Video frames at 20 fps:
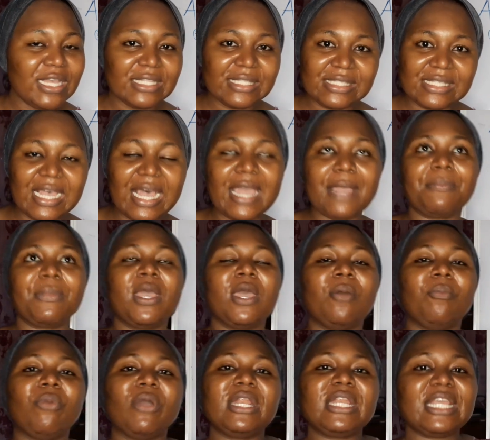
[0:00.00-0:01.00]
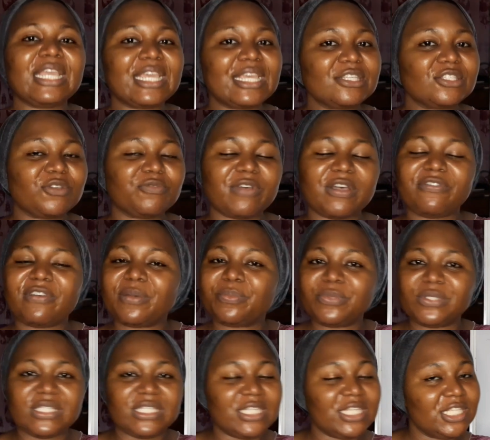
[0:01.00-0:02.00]
time. But in the case of
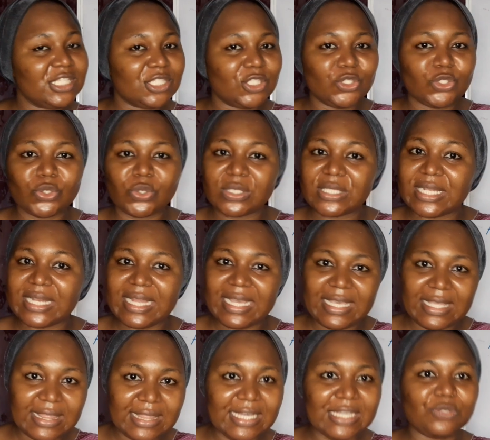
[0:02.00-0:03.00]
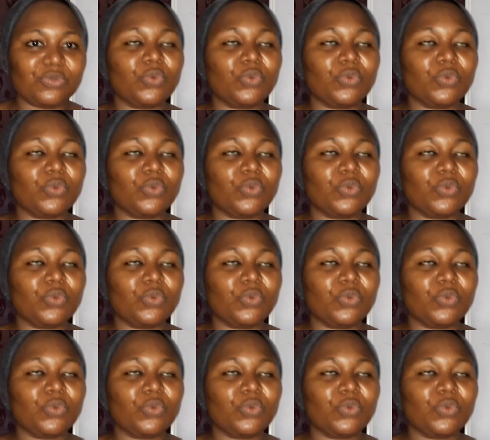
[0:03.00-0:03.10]
alpha-butin, it's not like that.